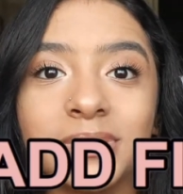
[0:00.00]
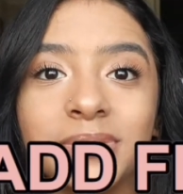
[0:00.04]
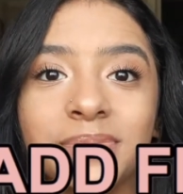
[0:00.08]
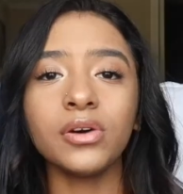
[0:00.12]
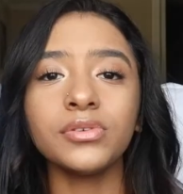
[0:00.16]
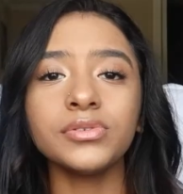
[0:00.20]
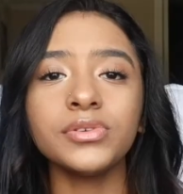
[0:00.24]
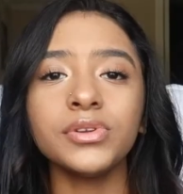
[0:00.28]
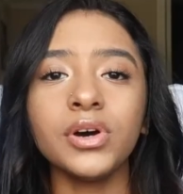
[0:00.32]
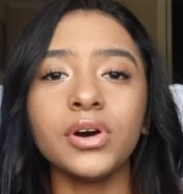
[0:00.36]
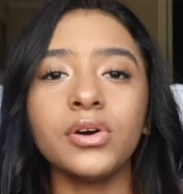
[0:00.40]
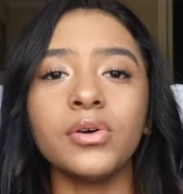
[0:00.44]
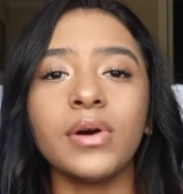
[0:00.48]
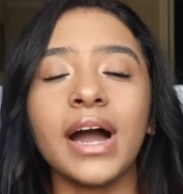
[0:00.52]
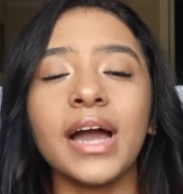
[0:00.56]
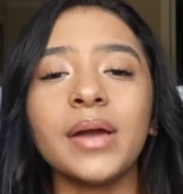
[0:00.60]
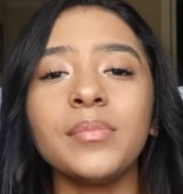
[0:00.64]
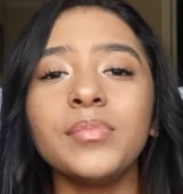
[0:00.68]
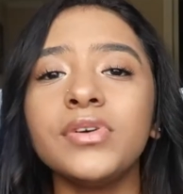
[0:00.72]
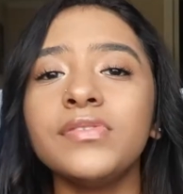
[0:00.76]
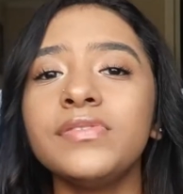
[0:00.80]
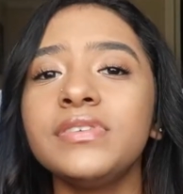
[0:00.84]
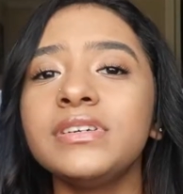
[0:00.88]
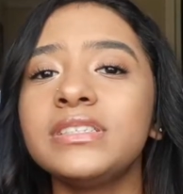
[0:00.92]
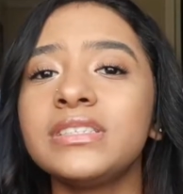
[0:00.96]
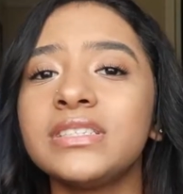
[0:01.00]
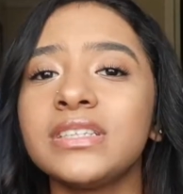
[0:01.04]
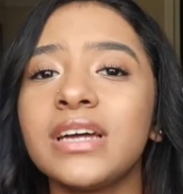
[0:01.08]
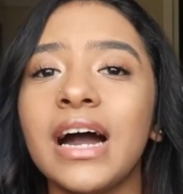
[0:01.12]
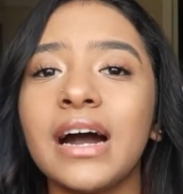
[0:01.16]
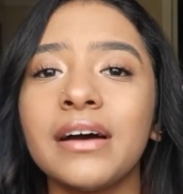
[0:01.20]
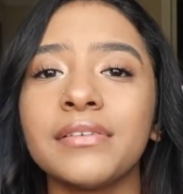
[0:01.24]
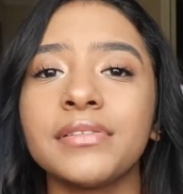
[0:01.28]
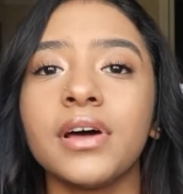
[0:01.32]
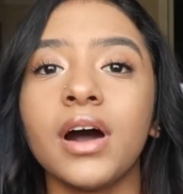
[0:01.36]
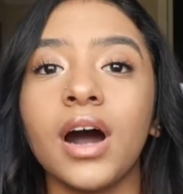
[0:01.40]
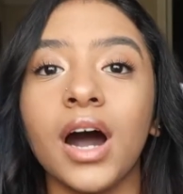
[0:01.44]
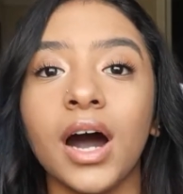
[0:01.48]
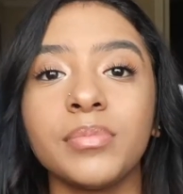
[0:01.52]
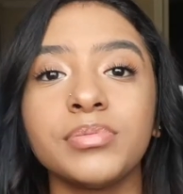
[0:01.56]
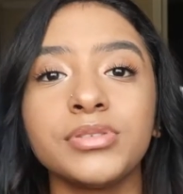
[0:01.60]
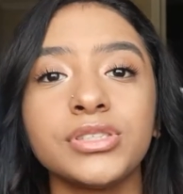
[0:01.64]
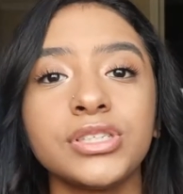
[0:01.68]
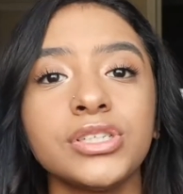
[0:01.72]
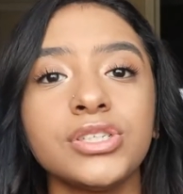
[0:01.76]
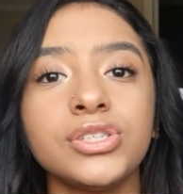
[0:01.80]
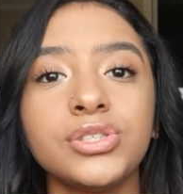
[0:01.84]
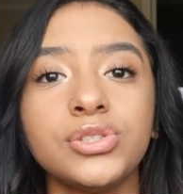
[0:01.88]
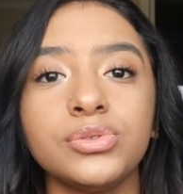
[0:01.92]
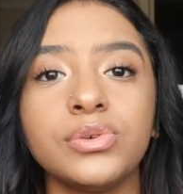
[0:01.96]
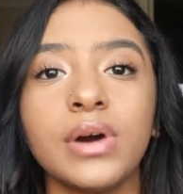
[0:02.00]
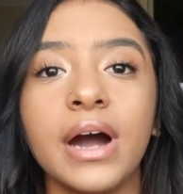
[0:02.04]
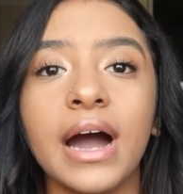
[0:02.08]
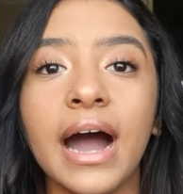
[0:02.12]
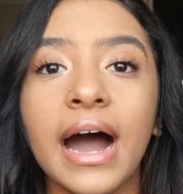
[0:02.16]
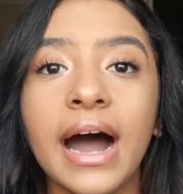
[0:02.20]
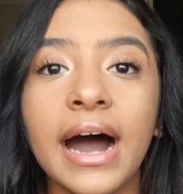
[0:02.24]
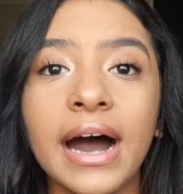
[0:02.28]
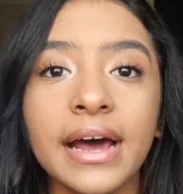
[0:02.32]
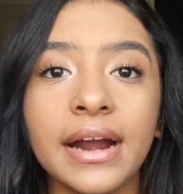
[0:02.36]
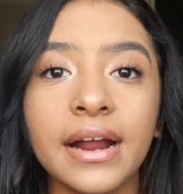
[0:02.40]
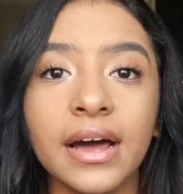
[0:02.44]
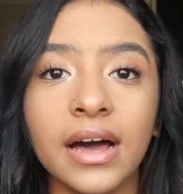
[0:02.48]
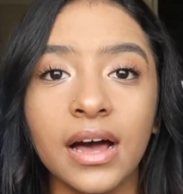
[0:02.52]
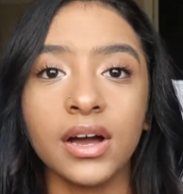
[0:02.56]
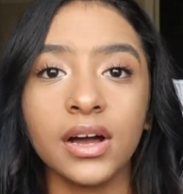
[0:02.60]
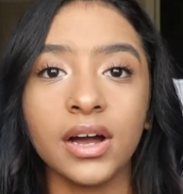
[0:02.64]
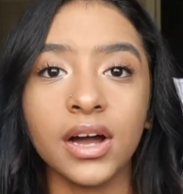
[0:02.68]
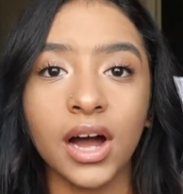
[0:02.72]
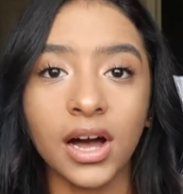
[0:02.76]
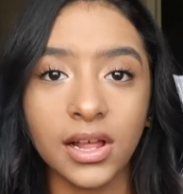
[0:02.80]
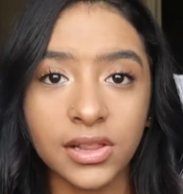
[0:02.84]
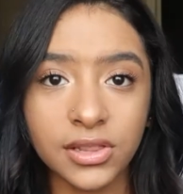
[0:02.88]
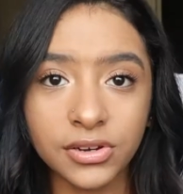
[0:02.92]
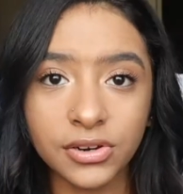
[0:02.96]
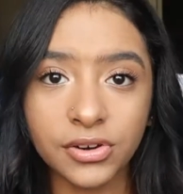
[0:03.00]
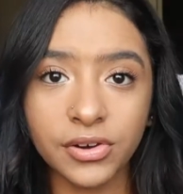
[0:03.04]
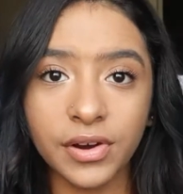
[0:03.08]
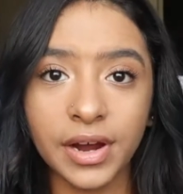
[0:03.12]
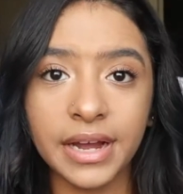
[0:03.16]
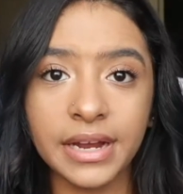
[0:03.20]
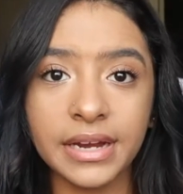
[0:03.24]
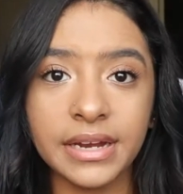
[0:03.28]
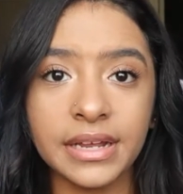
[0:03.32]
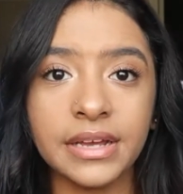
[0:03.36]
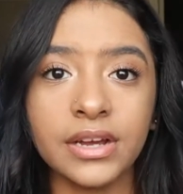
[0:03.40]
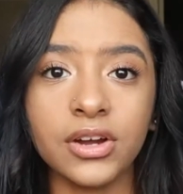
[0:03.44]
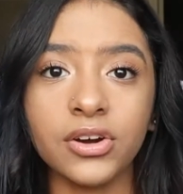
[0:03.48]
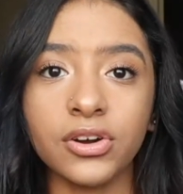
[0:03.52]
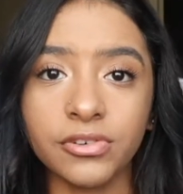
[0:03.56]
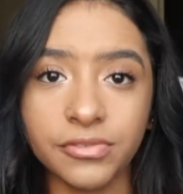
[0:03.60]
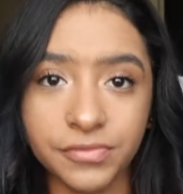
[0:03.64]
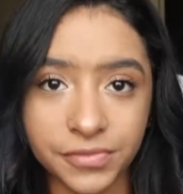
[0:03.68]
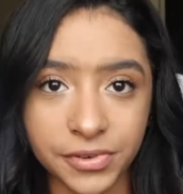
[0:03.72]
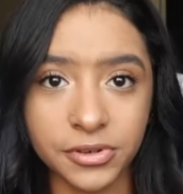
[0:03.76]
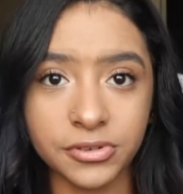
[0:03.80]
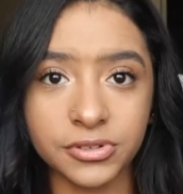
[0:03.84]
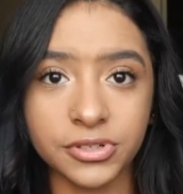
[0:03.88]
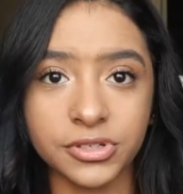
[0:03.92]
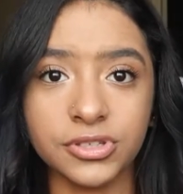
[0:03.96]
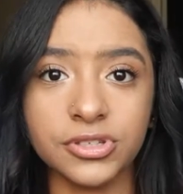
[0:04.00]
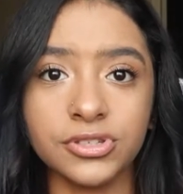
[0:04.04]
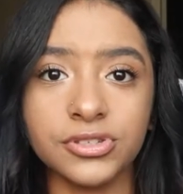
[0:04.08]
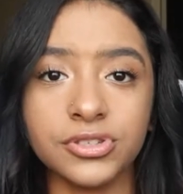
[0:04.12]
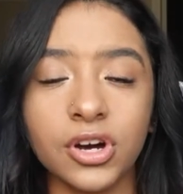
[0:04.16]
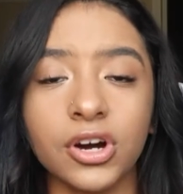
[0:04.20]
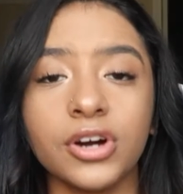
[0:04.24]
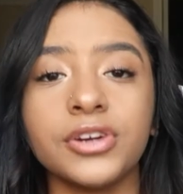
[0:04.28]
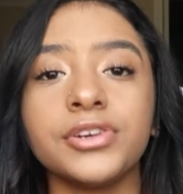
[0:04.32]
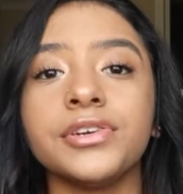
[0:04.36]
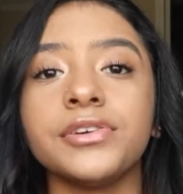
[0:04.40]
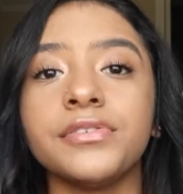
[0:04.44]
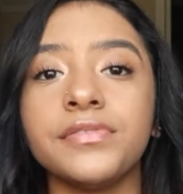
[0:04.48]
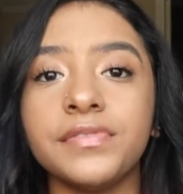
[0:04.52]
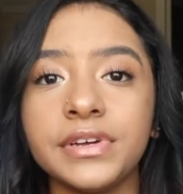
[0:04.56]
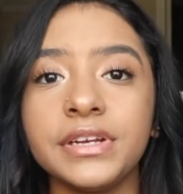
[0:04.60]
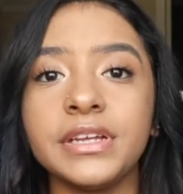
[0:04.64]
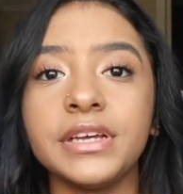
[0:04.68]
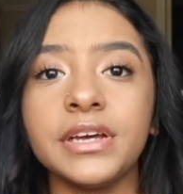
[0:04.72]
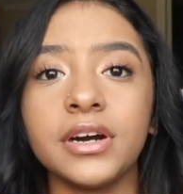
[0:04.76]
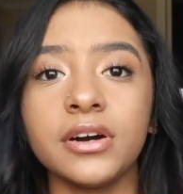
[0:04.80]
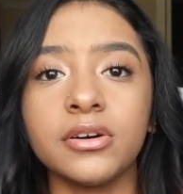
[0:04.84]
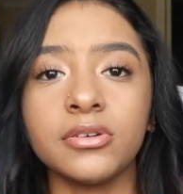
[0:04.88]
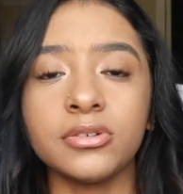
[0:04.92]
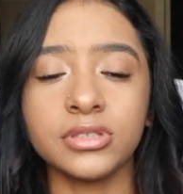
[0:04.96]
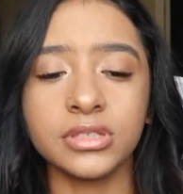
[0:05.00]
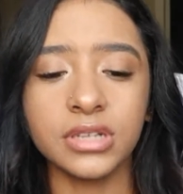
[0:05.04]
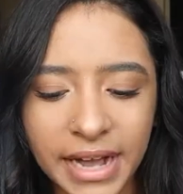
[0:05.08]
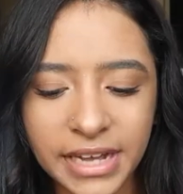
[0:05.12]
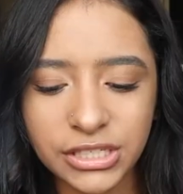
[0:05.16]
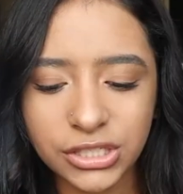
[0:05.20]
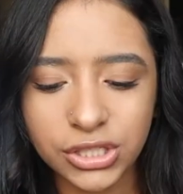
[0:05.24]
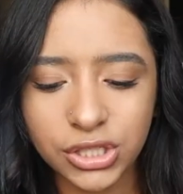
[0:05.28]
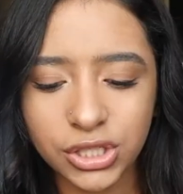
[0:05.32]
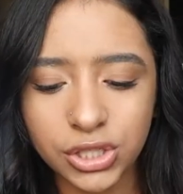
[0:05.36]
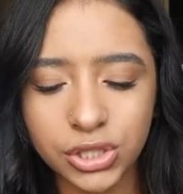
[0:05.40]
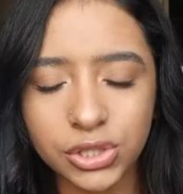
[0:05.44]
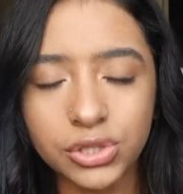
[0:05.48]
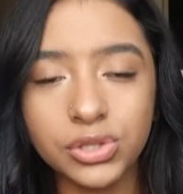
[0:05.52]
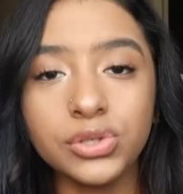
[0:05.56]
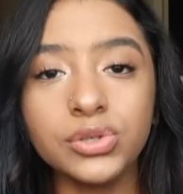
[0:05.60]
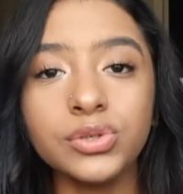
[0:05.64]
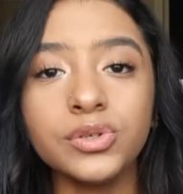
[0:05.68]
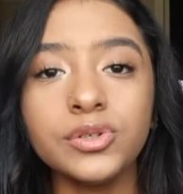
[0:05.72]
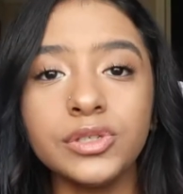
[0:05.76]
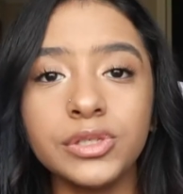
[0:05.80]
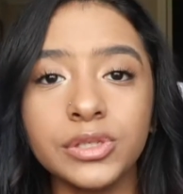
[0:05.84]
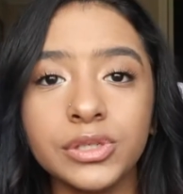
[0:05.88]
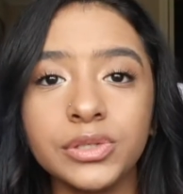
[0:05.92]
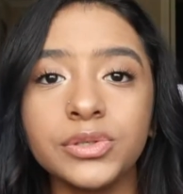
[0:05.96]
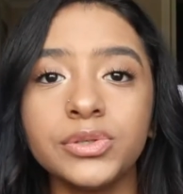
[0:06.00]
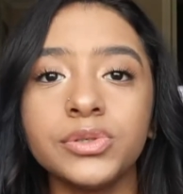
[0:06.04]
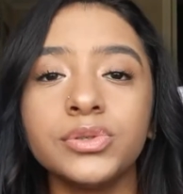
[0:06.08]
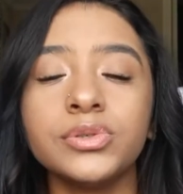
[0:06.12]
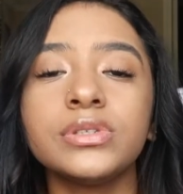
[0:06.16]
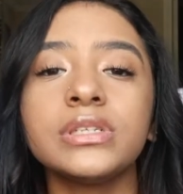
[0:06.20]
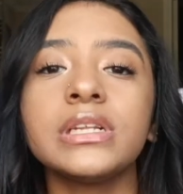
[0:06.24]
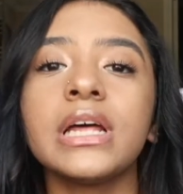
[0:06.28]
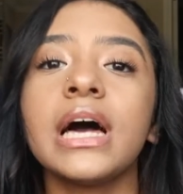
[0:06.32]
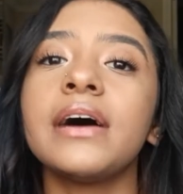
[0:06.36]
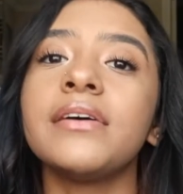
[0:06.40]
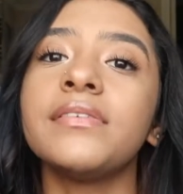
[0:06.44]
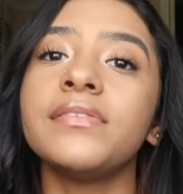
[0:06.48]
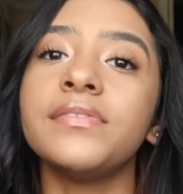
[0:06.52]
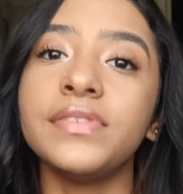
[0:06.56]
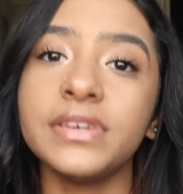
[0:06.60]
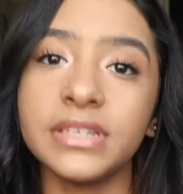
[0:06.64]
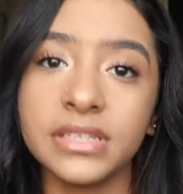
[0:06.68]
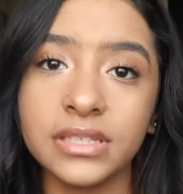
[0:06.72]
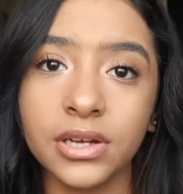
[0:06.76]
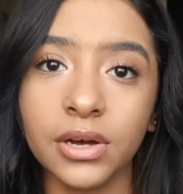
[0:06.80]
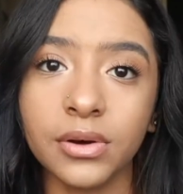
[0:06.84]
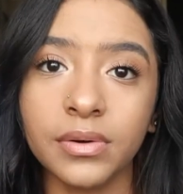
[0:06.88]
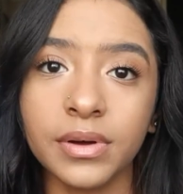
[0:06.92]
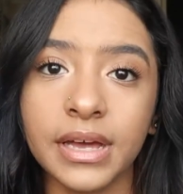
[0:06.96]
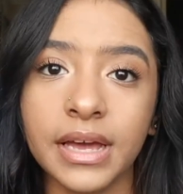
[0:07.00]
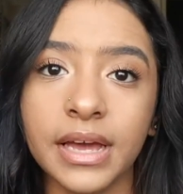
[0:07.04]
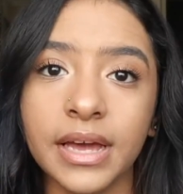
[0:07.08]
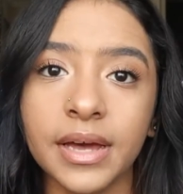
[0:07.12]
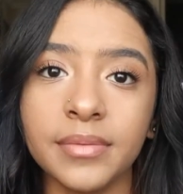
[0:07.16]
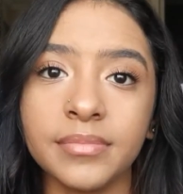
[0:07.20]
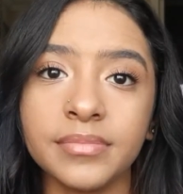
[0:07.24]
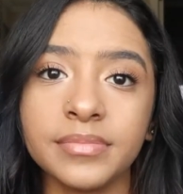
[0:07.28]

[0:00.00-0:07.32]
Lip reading: Oh no, iMovie does not have the option to add color grading or filters on your videos, I do use ViscoCam.